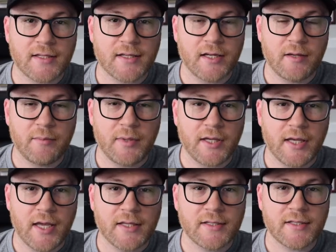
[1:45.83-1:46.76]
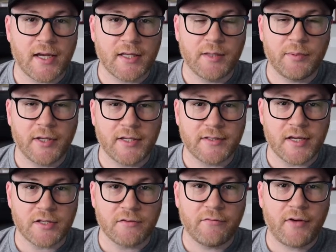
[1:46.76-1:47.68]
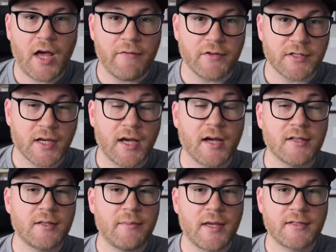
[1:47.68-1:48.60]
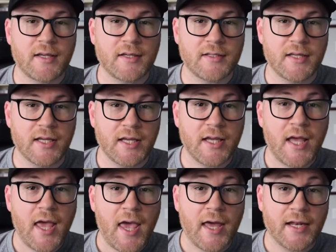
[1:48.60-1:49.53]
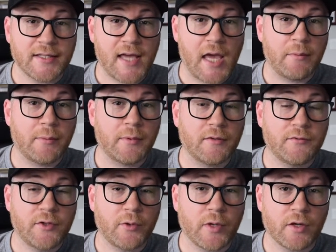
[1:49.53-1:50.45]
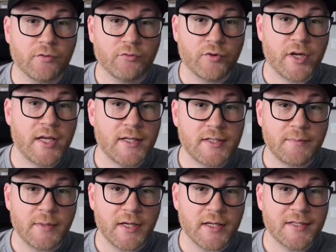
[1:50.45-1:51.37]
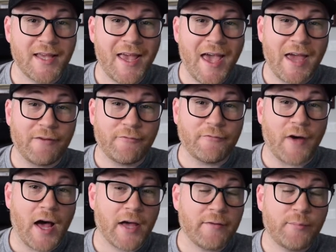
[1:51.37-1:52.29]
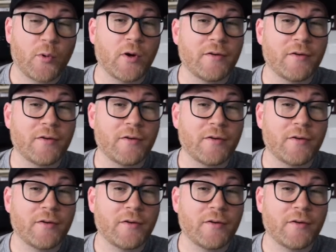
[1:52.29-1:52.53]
going to be inside the PlayStation 5. It's a custom SSD, and it's capable of doing read speeds at 5.5